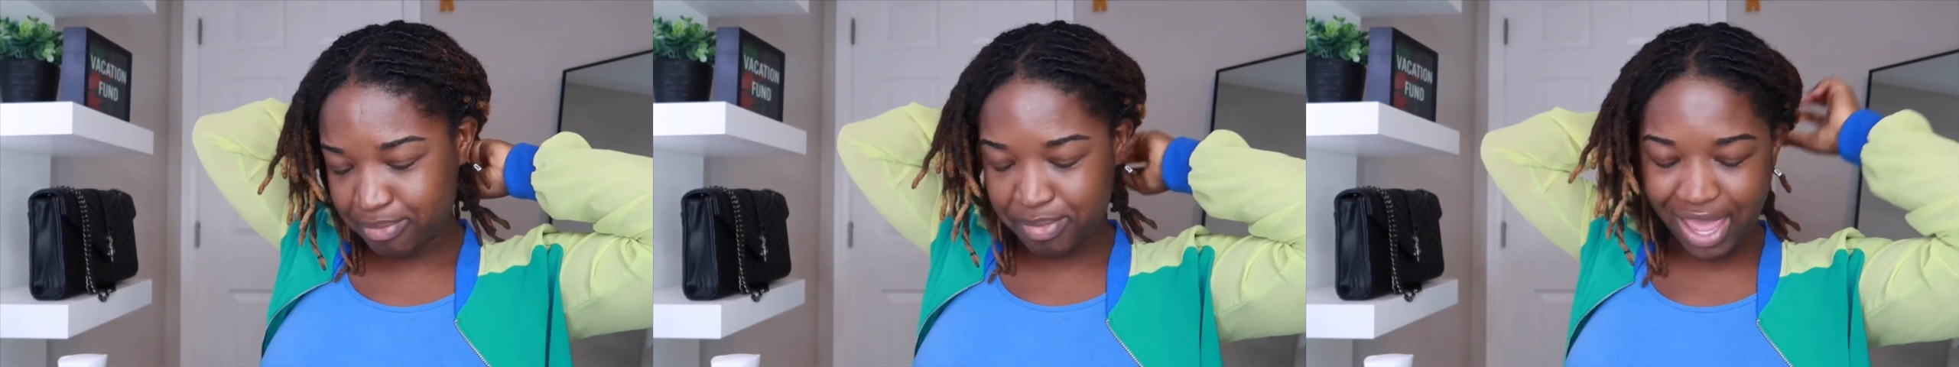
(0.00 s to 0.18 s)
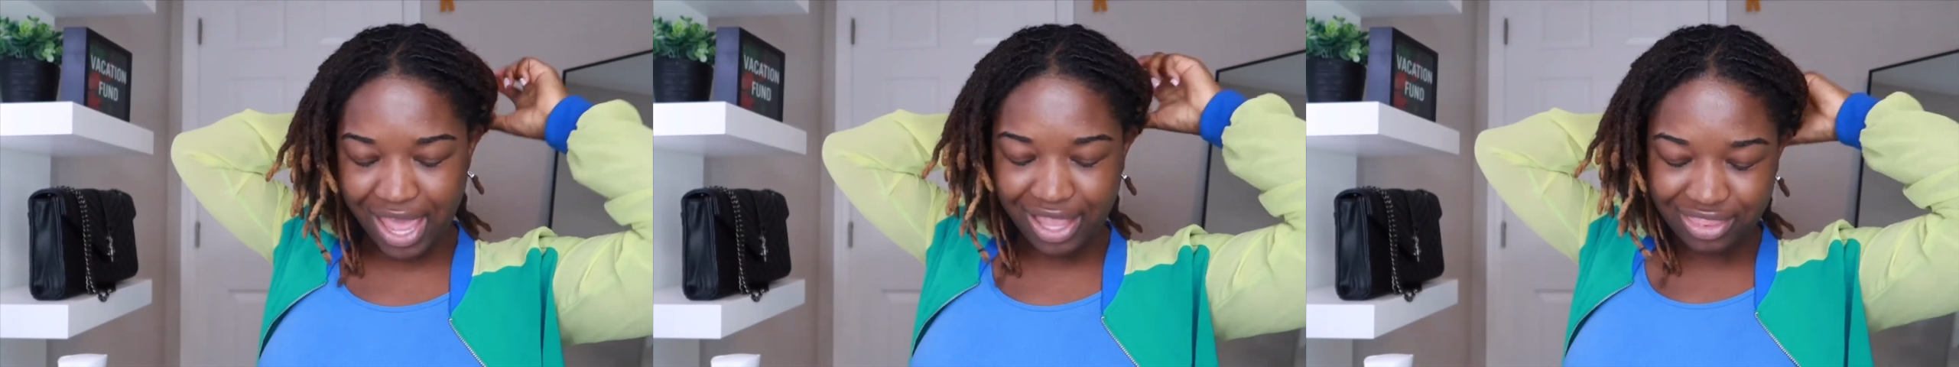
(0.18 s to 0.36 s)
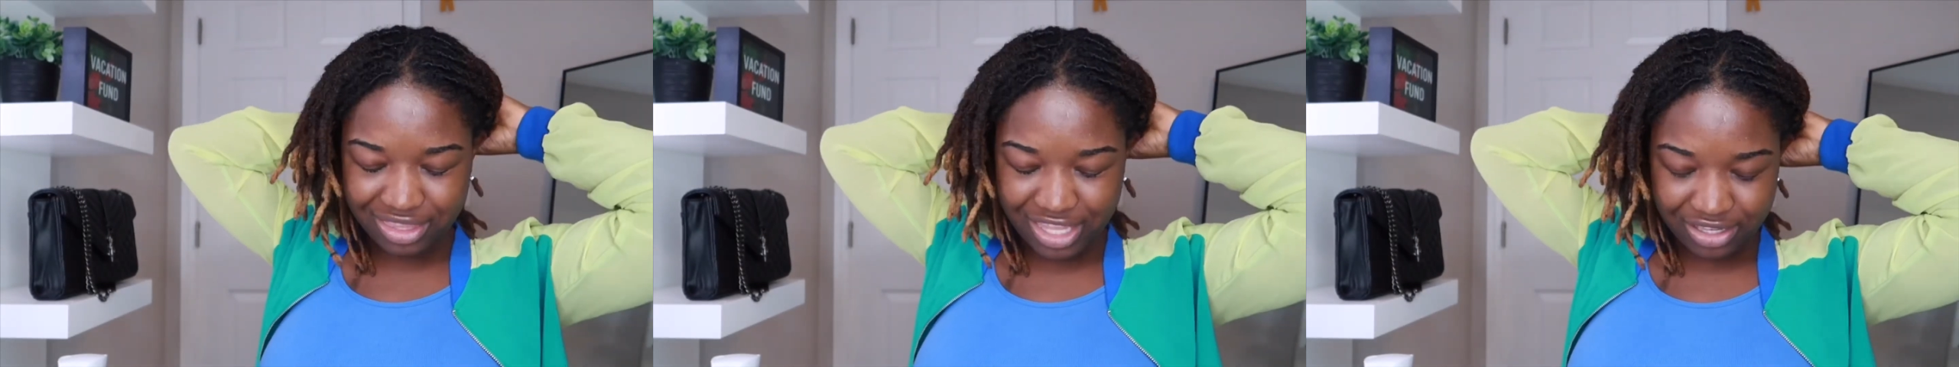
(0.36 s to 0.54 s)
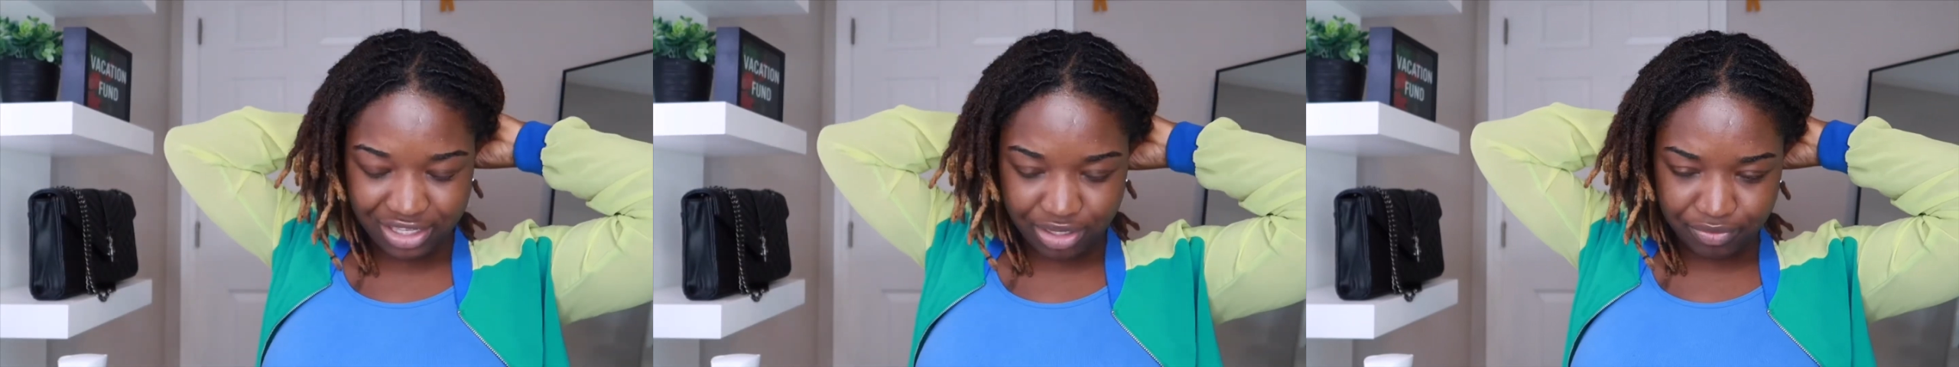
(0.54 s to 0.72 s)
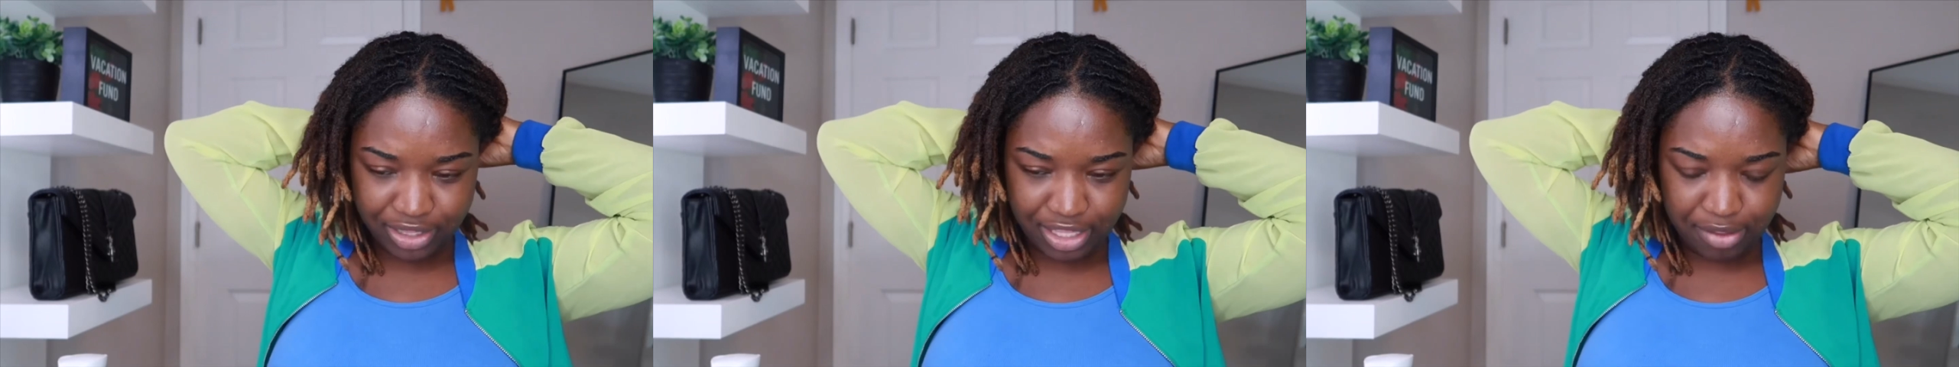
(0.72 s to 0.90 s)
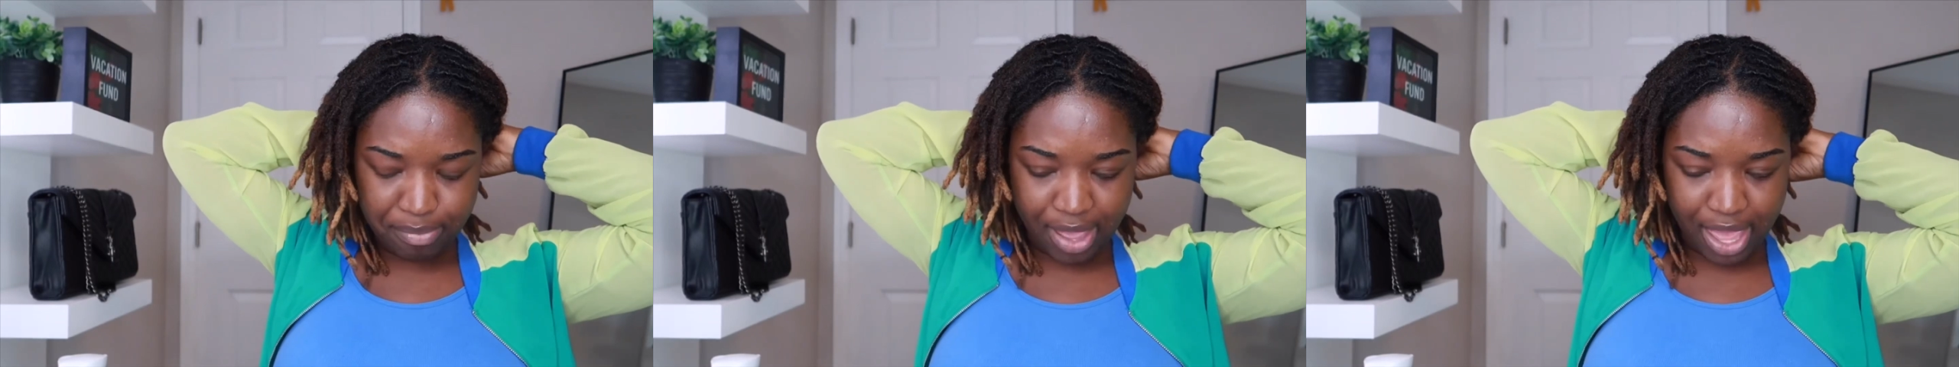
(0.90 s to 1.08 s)
bag doesn't
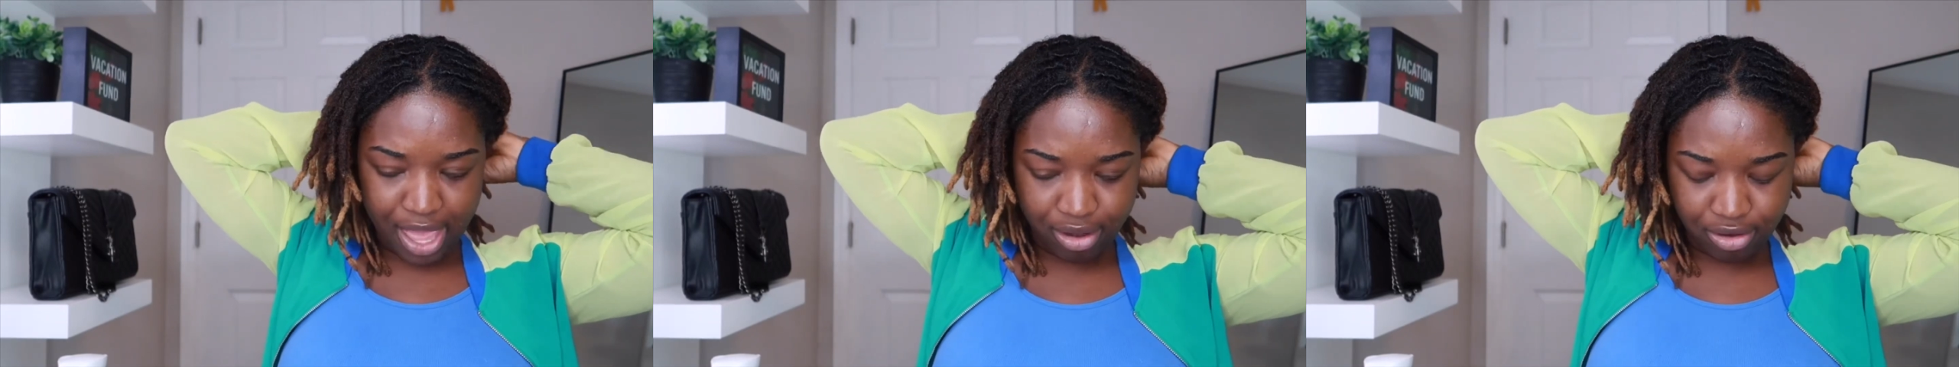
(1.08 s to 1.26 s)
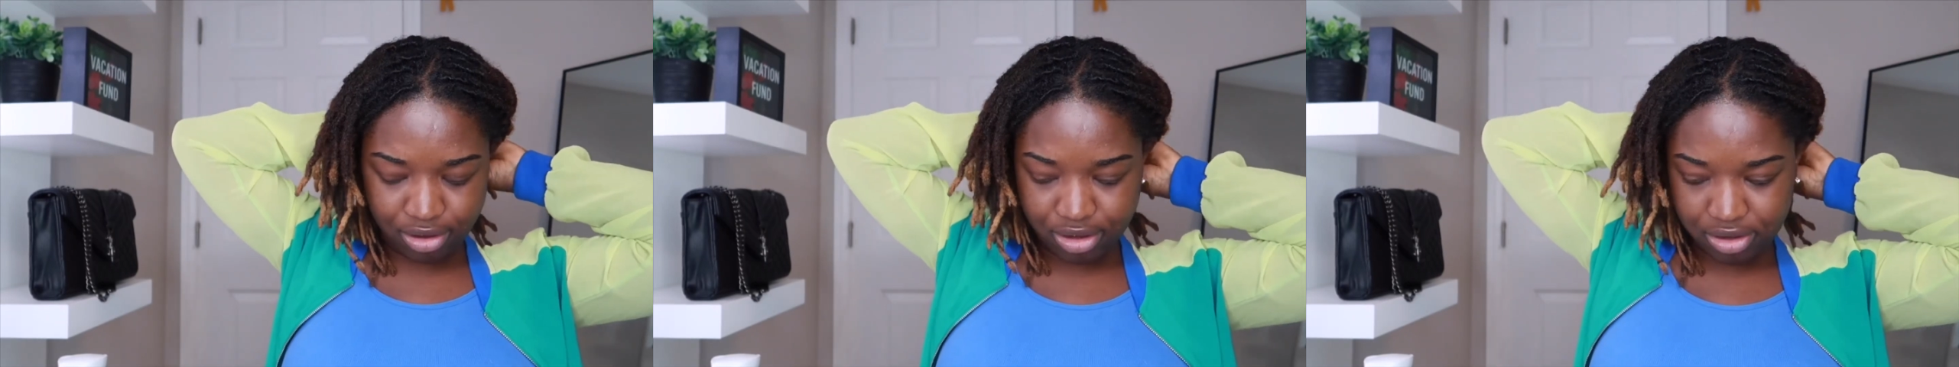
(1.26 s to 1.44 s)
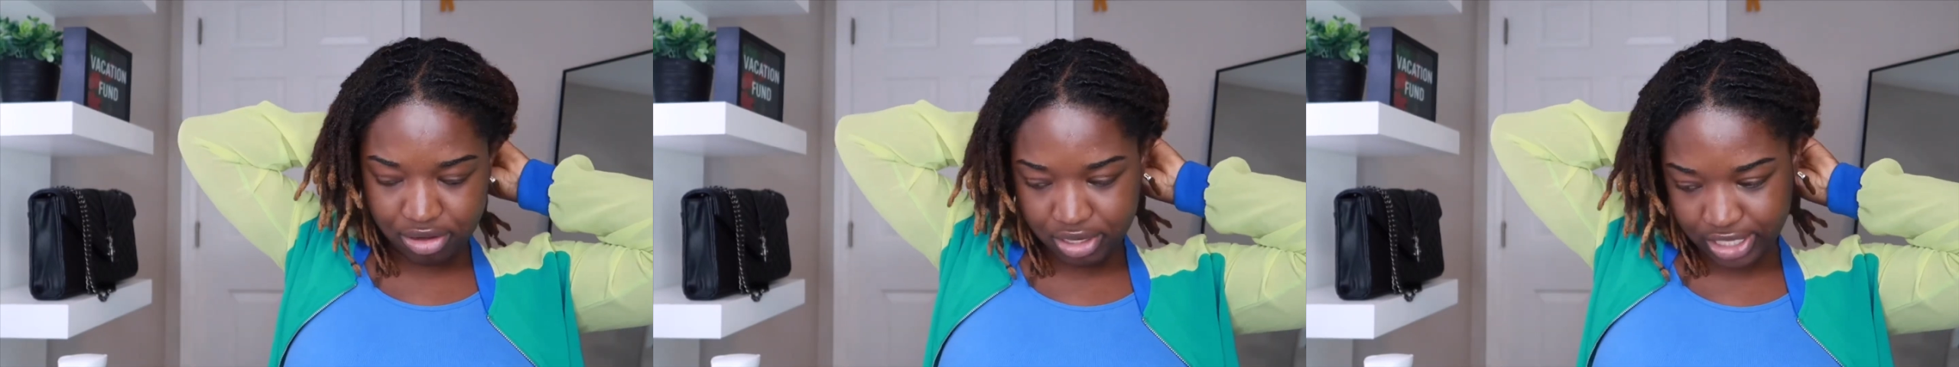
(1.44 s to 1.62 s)
really matter.